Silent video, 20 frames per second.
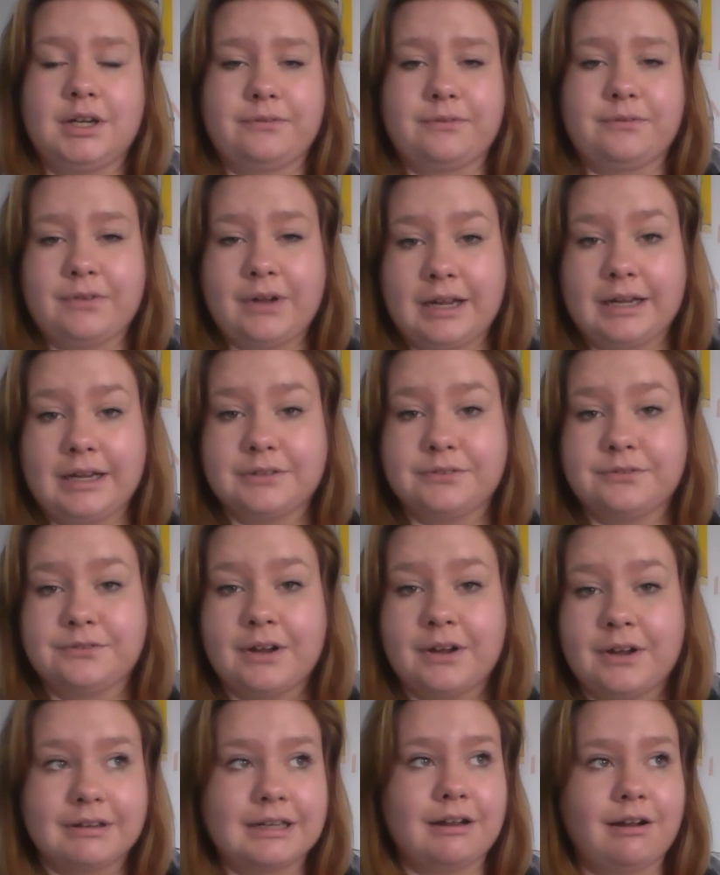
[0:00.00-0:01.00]
he's
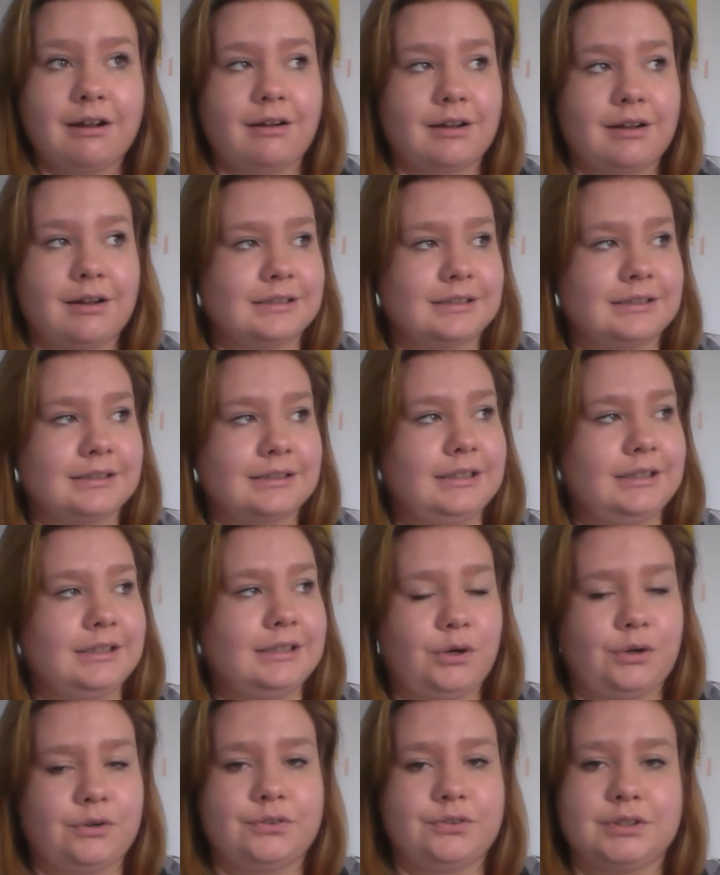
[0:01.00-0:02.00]
very kindly
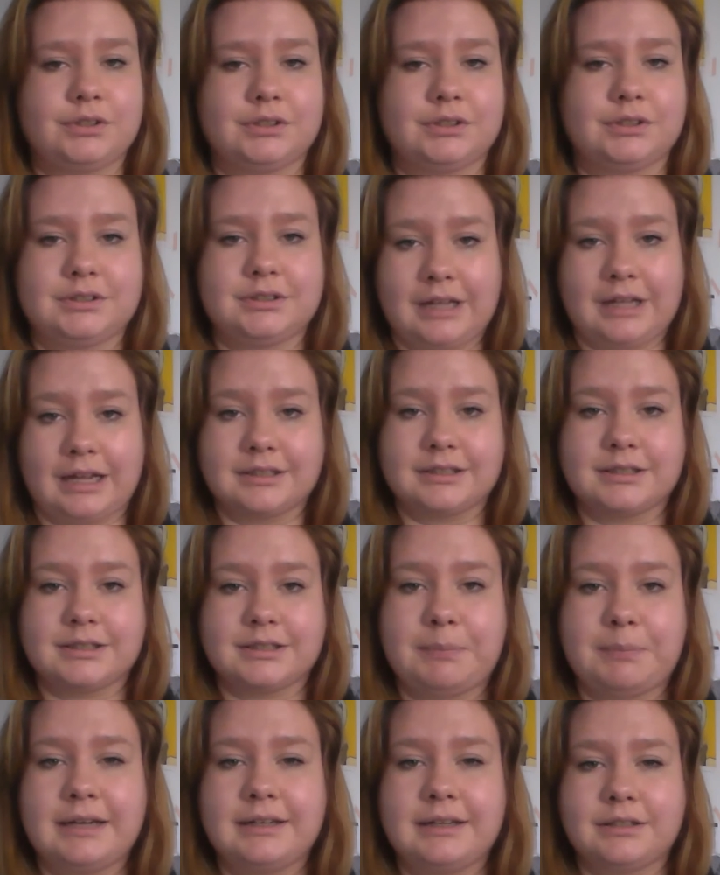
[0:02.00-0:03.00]
offered that
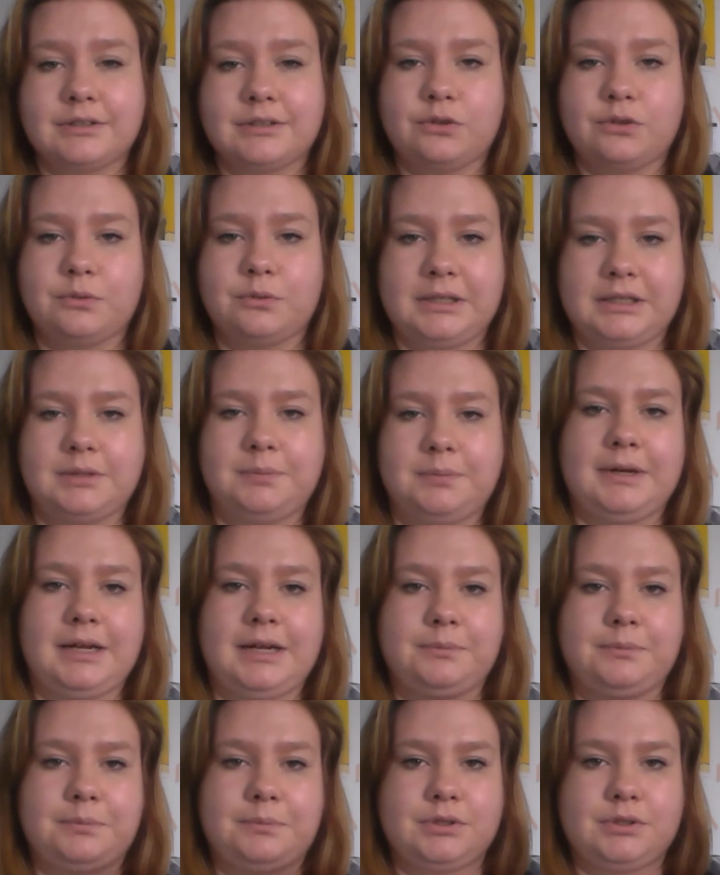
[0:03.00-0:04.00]
space for me to be
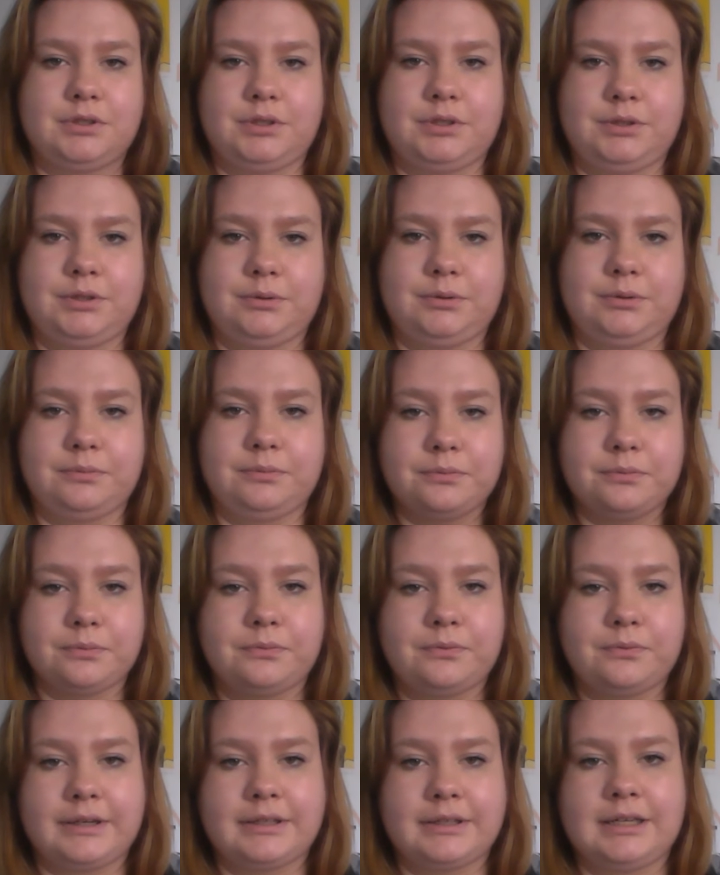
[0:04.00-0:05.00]
able to
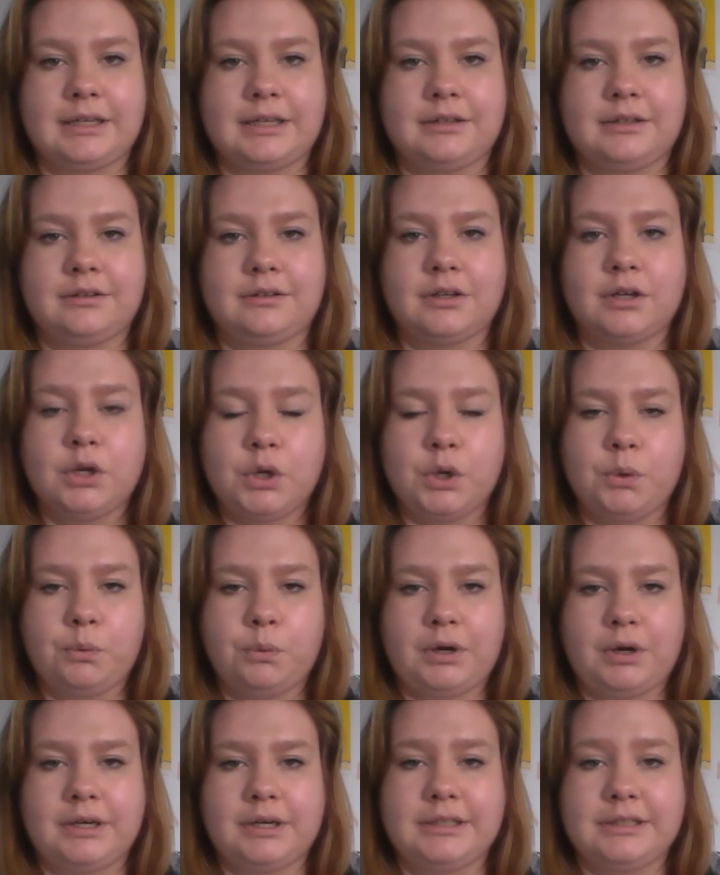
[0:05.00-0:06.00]
fit in
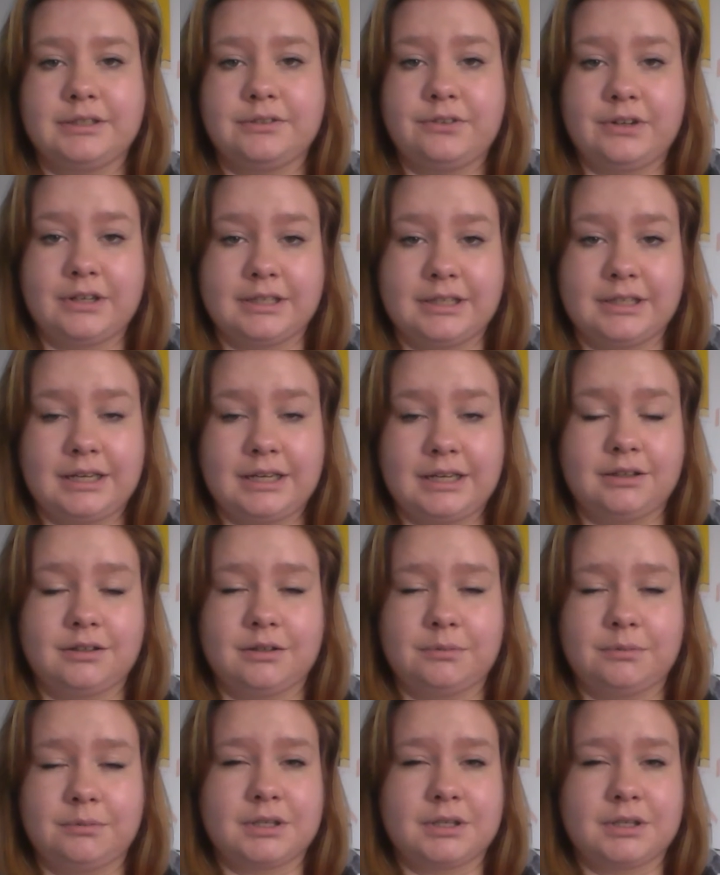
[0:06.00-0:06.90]
what I need to fit in,